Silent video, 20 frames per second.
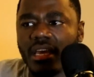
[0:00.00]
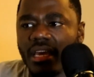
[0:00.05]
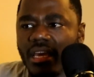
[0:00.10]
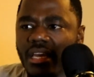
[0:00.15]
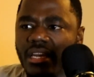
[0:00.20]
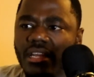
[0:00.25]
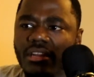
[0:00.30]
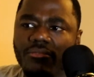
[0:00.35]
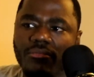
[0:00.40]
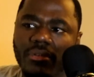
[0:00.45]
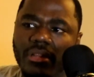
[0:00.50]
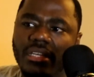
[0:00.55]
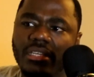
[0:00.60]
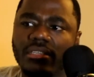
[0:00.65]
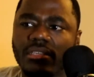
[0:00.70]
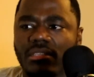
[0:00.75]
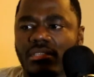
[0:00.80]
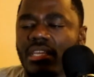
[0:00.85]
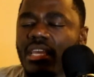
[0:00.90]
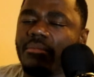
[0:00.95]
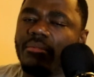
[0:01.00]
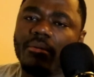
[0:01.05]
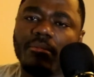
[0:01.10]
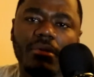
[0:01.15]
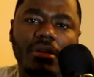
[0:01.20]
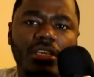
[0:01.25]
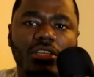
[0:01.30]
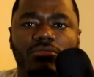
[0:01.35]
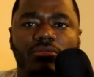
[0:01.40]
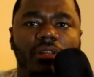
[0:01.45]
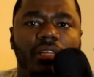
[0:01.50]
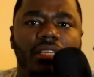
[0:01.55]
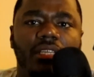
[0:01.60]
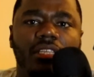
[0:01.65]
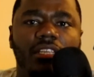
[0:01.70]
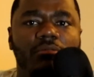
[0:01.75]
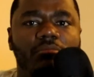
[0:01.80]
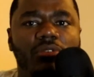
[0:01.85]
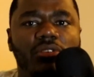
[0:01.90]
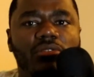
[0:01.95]
he didn't release a statement, but he's
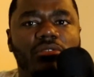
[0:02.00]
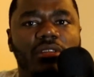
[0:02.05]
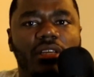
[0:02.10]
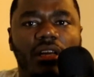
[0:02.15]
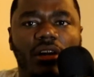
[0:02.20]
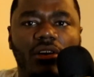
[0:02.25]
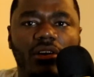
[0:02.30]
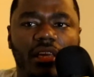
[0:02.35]
releasing music.